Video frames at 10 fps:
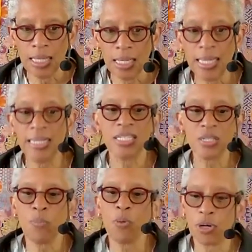it is
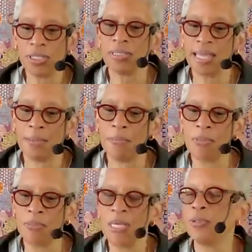important that
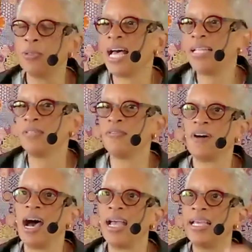people not
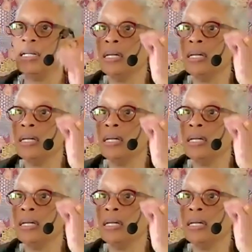define